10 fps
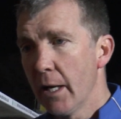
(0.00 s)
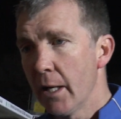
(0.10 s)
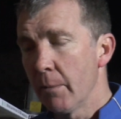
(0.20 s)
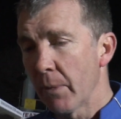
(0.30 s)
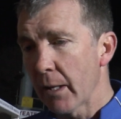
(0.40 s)

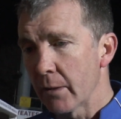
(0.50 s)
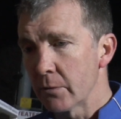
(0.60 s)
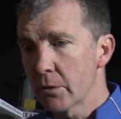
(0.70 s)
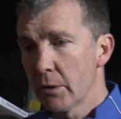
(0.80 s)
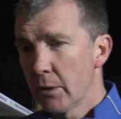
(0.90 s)
and
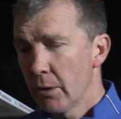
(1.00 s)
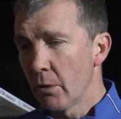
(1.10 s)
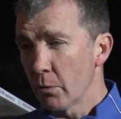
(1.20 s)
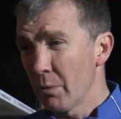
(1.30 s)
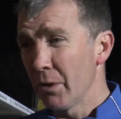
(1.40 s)
you
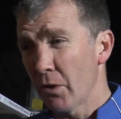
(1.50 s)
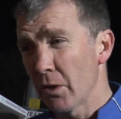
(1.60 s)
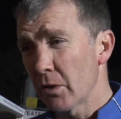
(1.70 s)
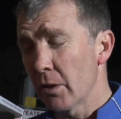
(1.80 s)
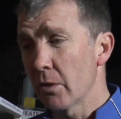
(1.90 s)
know, when you
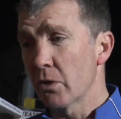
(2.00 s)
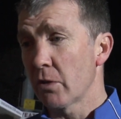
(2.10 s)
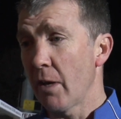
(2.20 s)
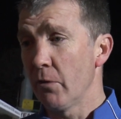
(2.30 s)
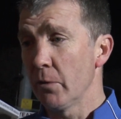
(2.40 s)
consider the
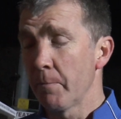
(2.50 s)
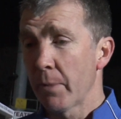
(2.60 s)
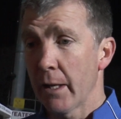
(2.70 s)
travel